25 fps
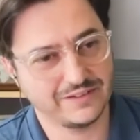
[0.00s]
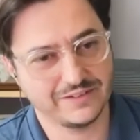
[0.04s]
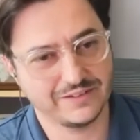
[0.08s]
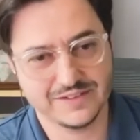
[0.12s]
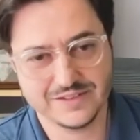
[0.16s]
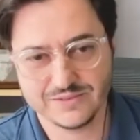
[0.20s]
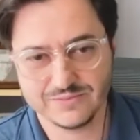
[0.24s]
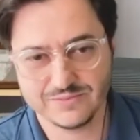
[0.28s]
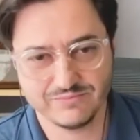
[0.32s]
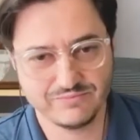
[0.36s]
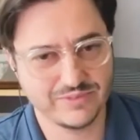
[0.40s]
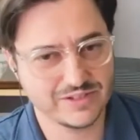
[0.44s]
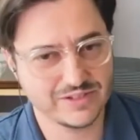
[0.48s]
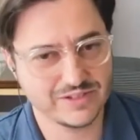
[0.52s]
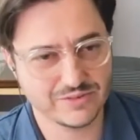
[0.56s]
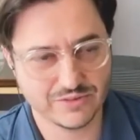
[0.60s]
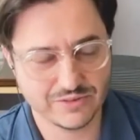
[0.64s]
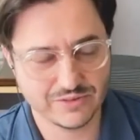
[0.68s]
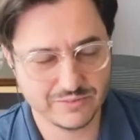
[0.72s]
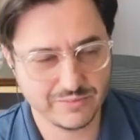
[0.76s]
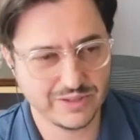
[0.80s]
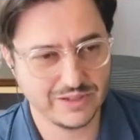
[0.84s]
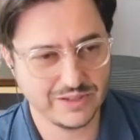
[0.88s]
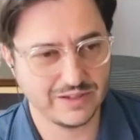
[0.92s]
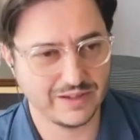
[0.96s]
this this
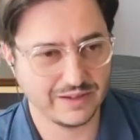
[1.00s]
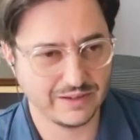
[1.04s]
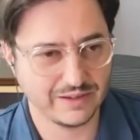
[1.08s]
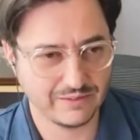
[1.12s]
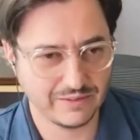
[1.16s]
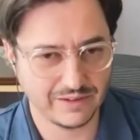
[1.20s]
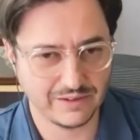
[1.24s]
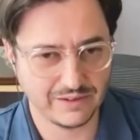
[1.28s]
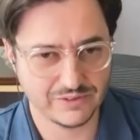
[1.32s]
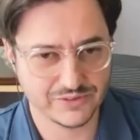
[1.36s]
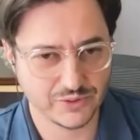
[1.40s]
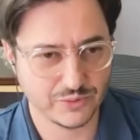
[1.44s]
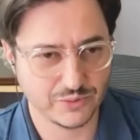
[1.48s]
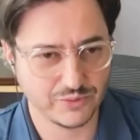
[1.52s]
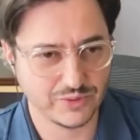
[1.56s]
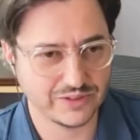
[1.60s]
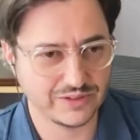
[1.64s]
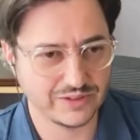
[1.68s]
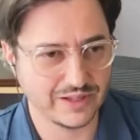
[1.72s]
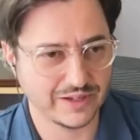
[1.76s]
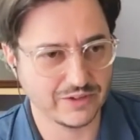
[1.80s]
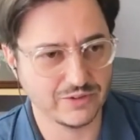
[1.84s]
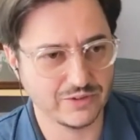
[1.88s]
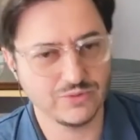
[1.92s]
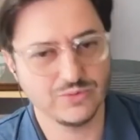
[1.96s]
could be like also with
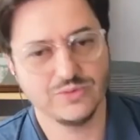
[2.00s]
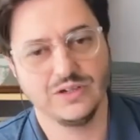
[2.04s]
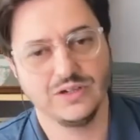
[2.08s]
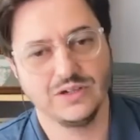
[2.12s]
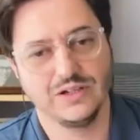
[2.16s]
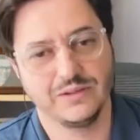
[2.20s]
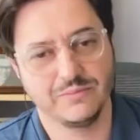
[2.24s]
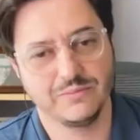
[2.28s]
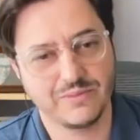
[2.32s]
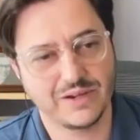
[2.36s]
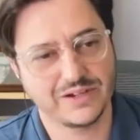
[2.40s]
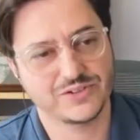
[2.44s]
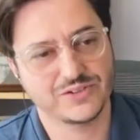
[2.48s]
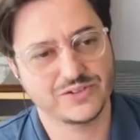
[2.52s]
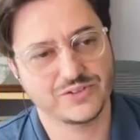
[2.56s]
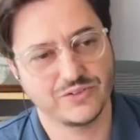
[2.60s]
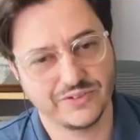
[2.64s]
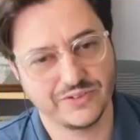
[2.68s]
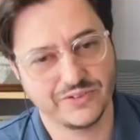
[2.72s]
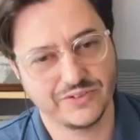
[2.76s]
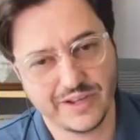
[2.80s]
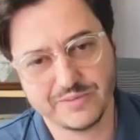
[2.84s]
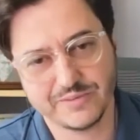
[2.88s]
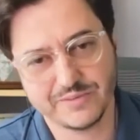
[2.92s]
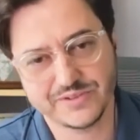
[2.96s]
like google and microsoft
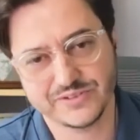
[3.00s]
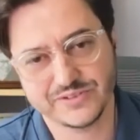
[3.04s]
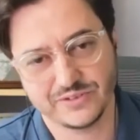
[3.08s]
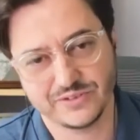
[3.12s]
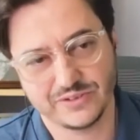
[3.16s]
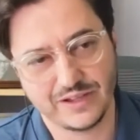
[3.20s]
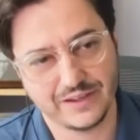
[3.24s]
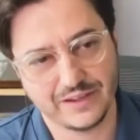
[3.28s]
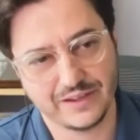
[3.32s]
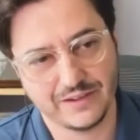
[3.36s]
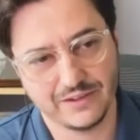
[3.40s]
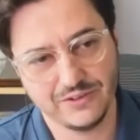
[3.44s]
and amazon like